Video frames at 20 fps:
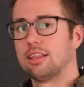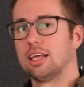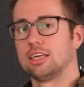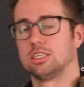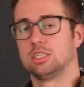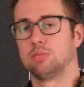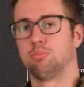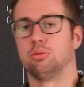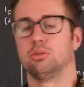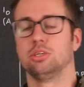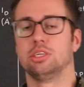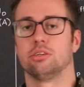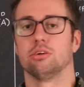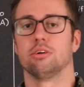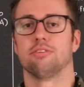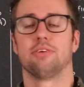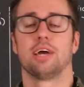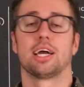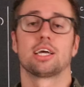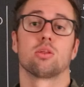that's the Pareto
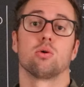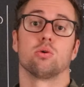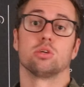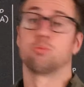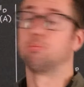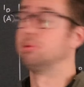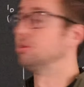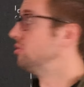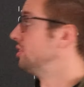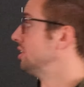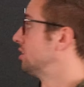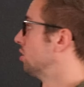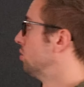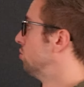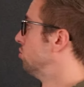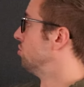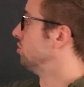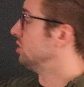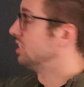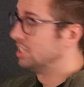effect or Pareto
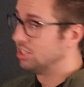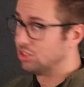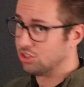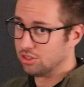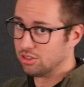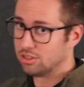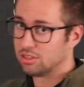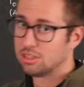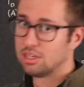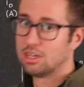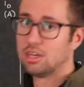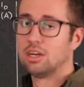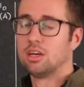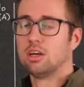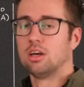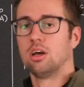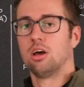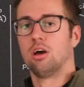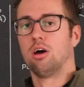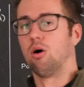region
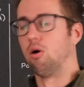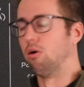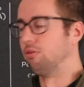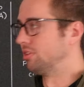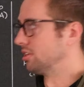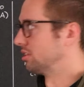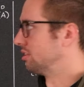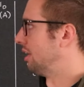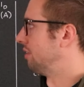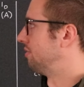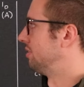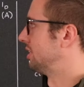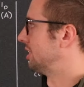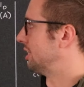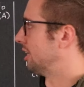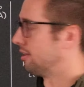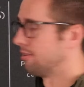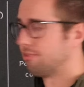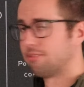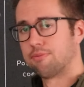of the graph
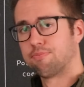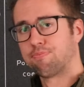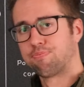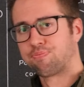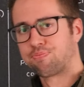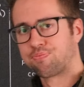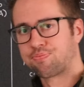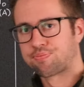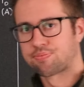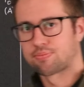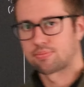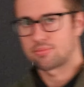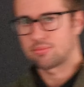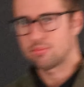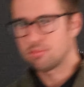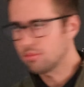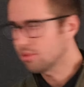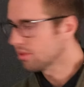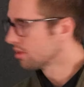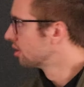itself.
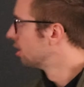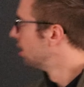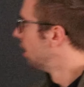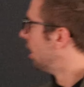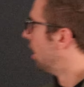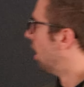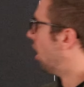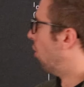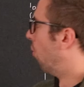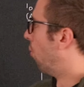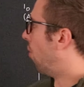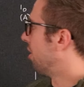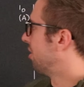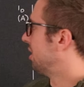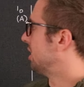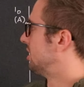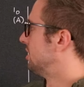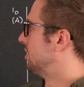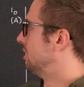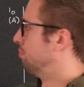Why
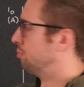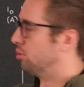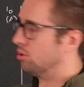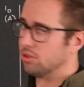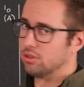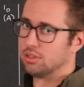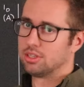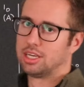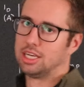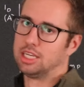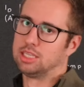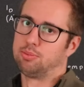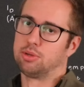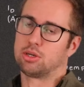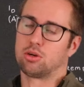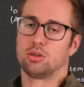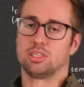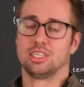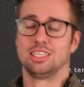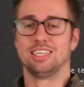this is important is
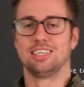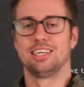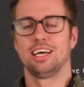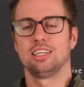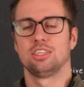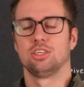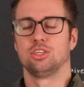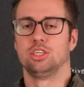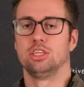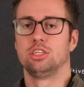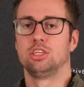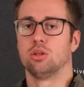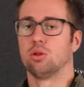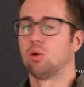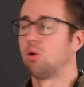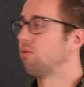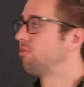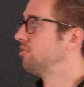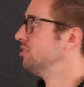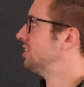because in a datasheet you'll
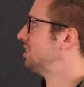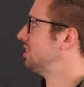often